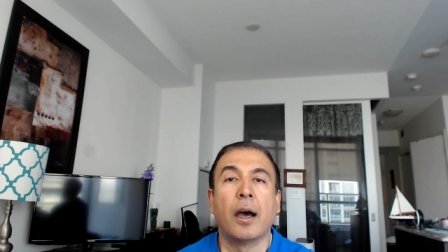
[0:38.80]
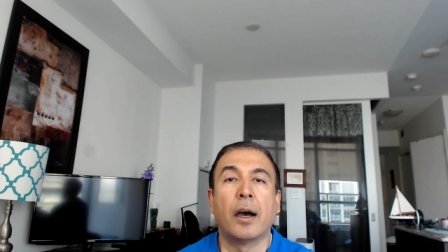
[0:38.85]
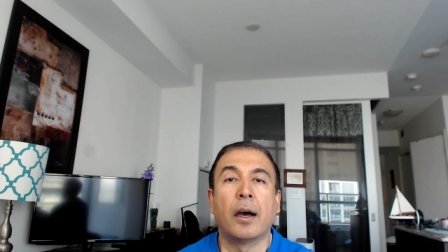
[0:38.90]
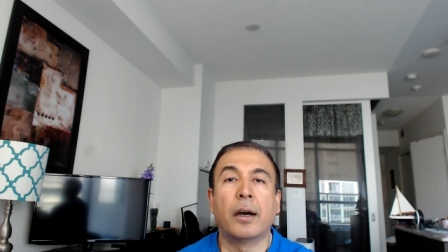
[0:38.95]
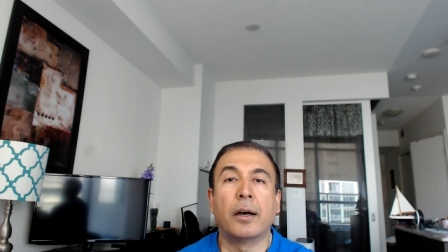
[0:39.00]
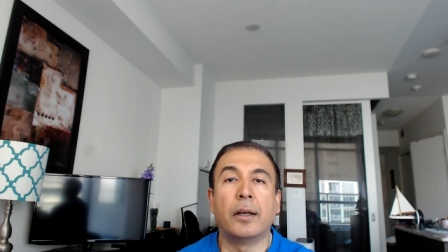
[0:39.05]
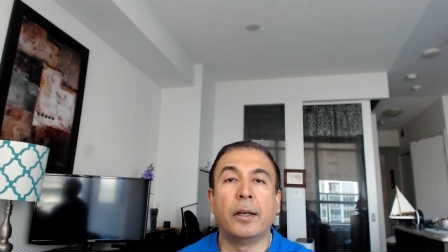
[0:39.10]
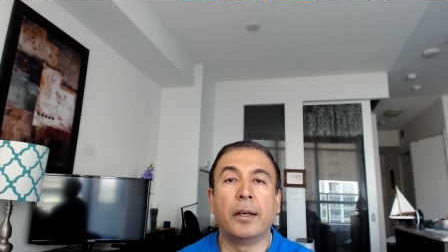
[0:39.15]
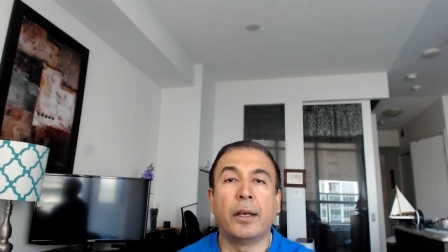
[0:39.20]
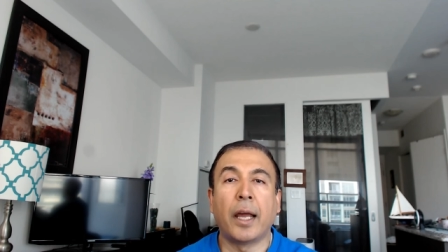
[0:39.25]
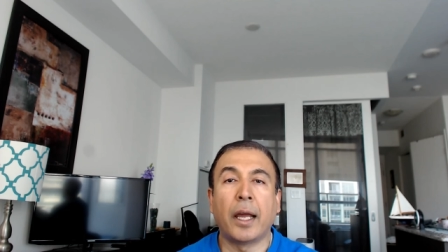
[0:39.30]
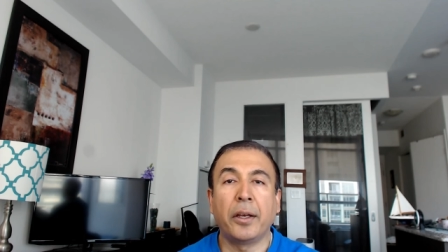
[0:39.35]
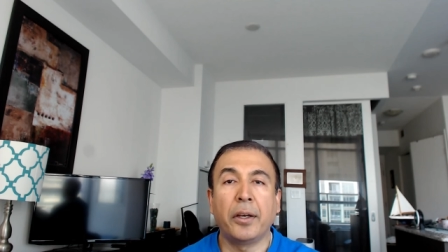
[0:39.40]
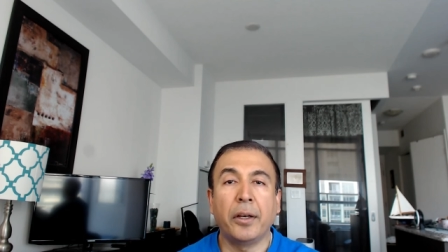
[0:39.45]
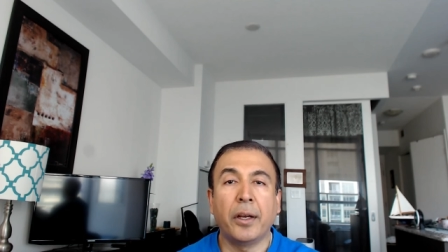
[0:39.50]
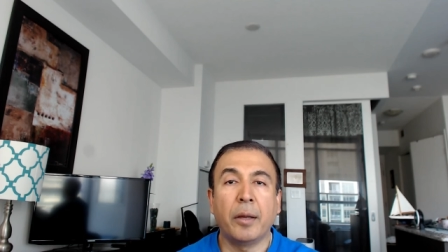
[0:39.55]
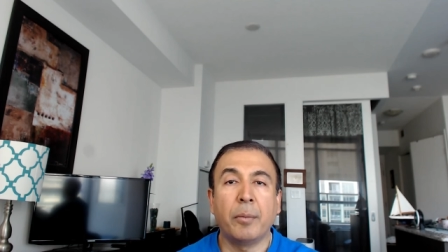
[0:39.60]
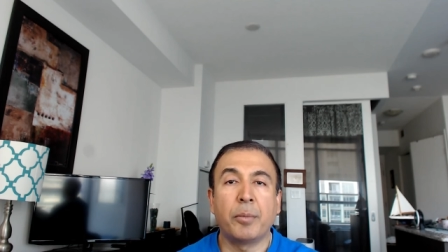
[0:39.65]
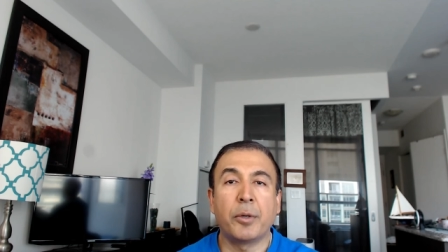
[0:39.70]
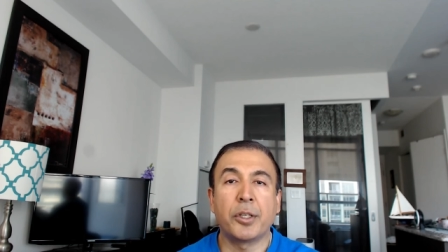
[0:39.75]

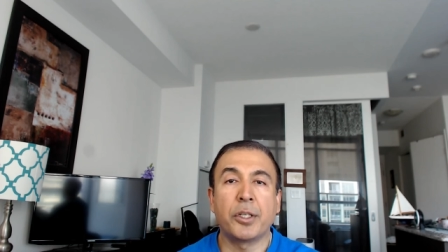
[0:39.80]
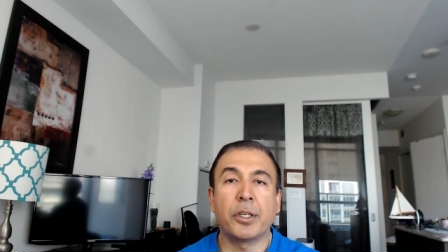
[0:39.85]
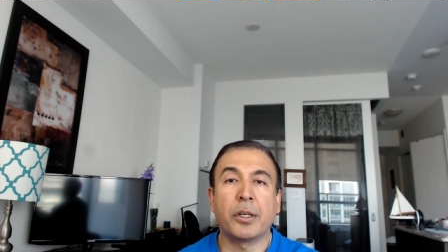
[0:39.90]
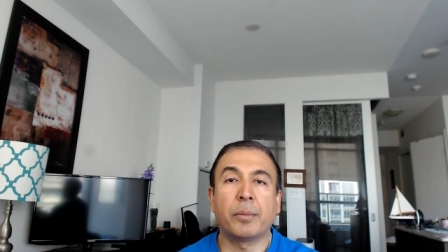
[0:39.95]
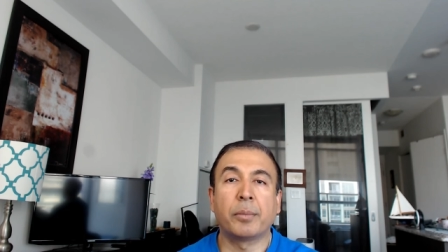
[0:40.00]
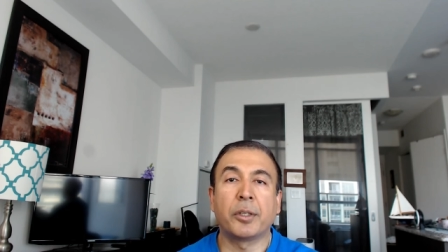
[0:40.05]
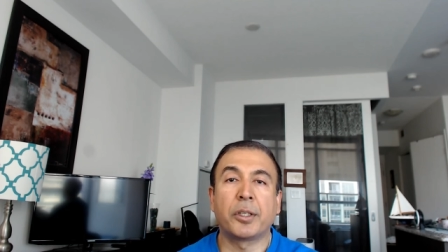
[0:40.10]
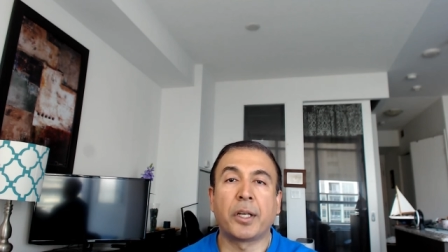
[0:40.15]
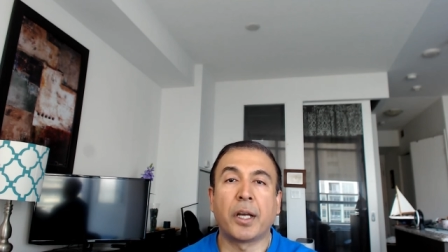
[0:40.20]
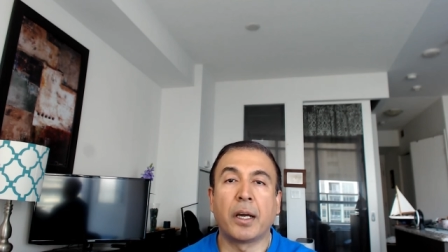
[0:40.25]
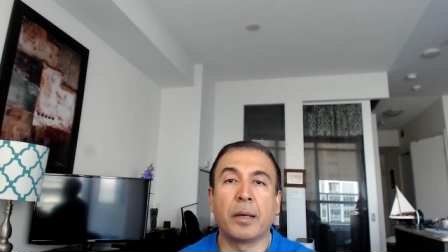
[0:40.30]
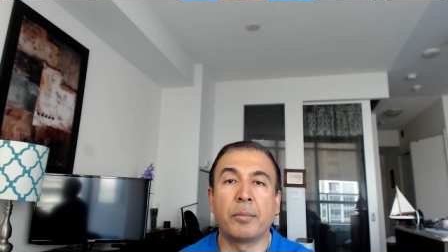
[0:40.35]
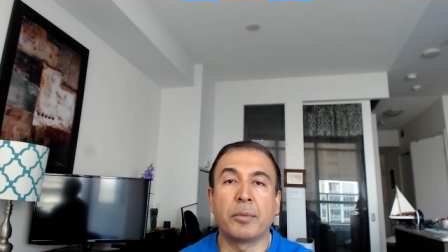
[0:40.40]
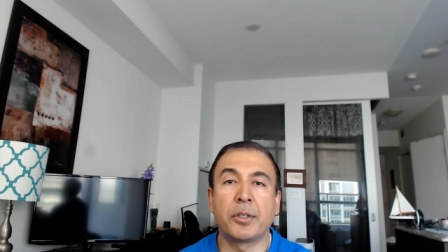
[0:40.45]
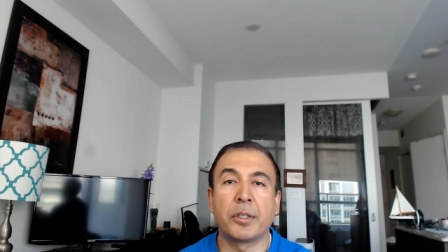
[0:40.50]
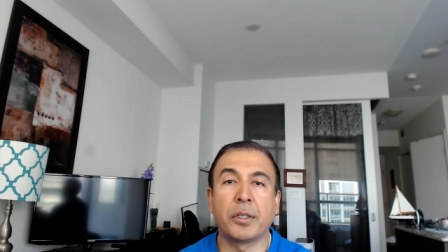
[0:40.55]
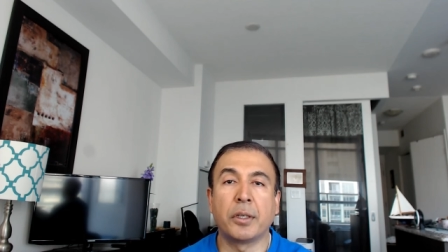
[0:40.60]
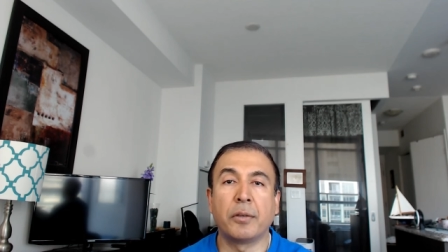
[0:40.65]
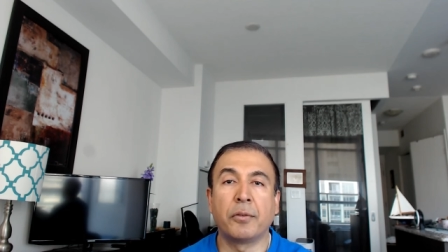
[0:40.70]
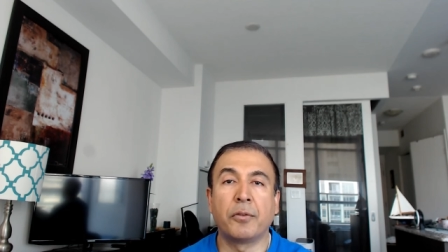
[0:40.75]
99% of the times,
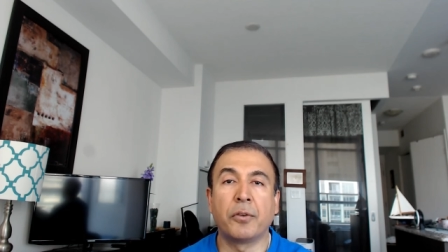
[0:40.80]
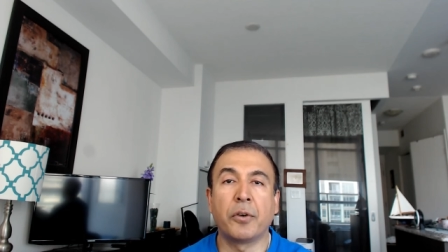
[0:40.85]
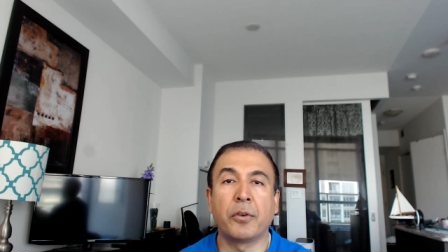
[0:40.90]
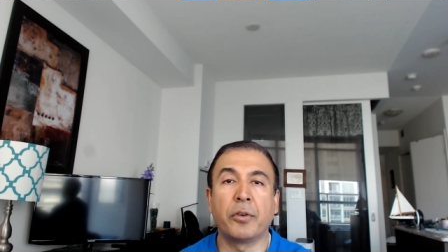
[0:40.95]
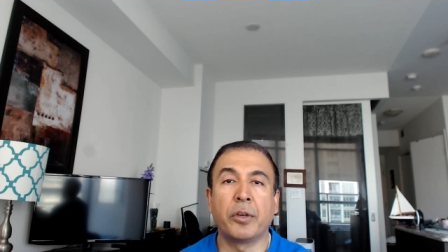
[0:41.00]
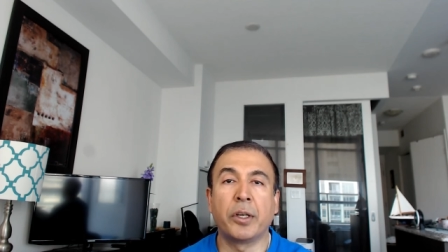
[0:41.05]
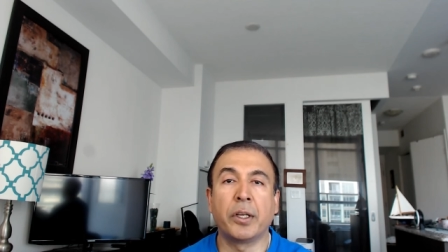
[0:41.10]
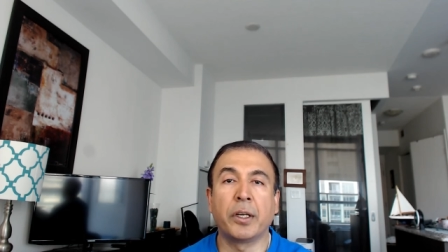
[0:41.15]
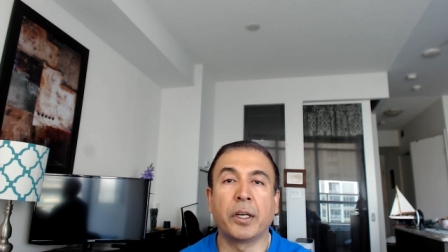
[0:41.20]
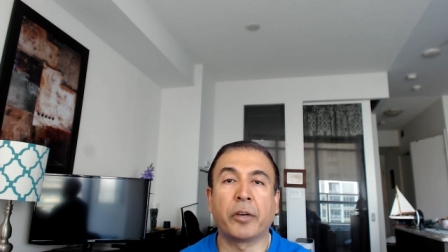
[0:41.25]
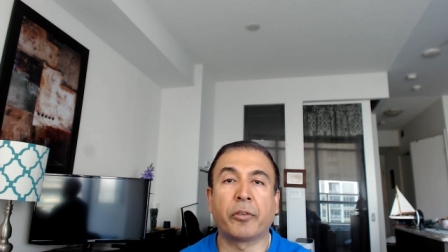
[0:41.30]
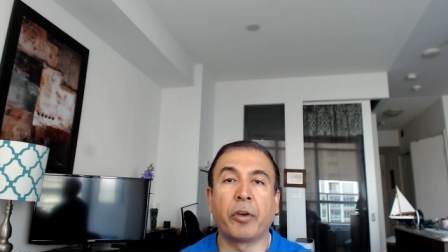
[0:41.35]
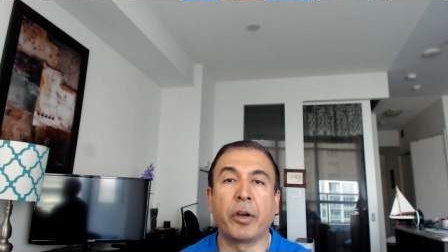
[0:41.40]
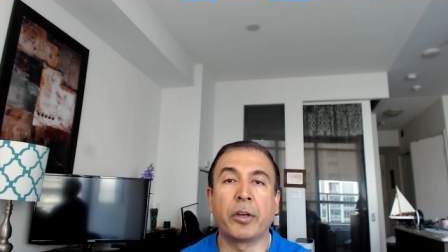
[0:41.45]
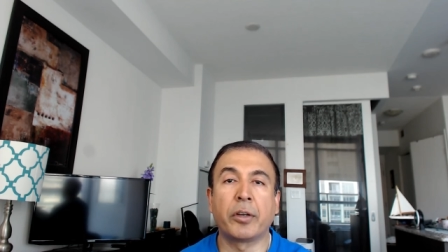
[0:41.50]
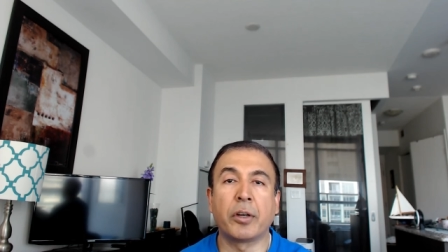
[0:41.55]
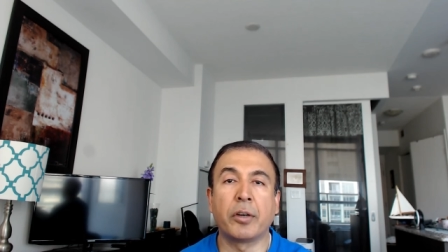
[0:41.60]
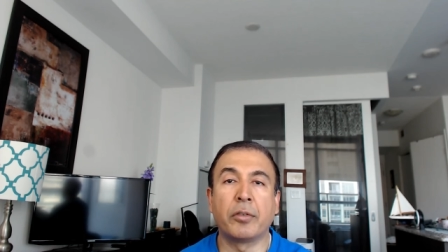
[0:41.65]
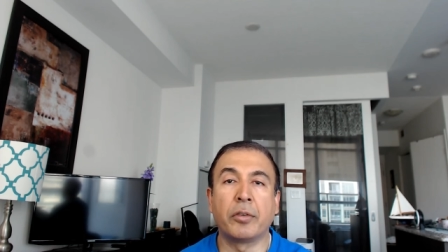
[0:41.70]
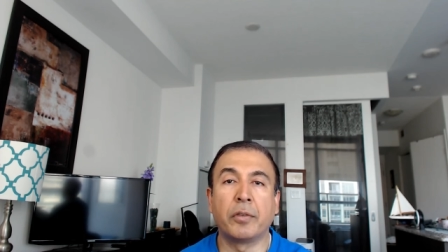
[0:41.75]
if you're reading a credit
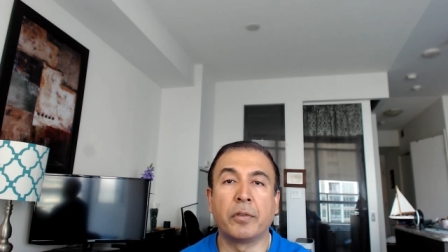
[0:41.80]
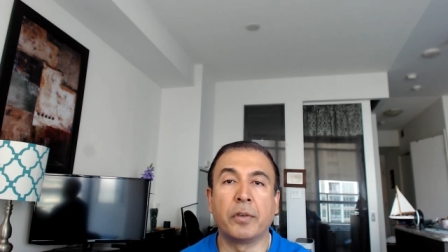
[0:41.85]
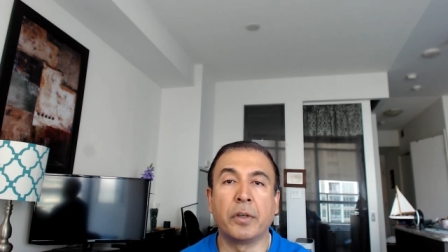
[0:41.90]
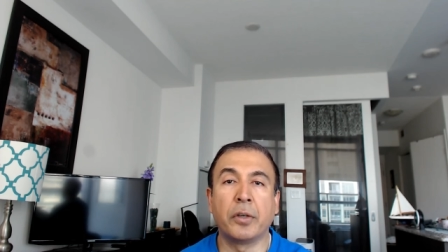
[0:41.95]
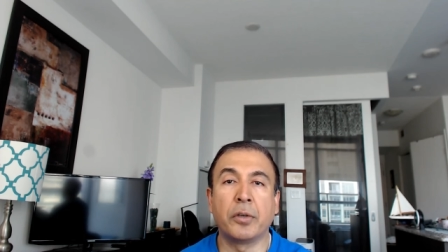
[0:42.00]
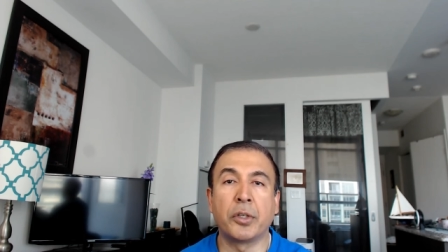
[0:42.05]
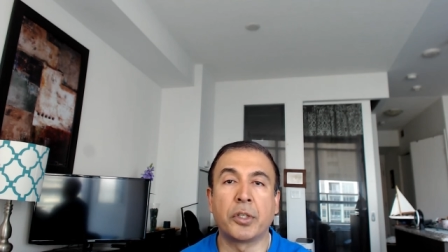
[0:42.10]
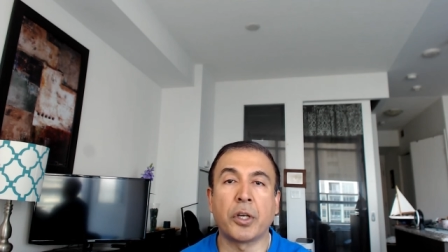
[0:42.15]
card reviews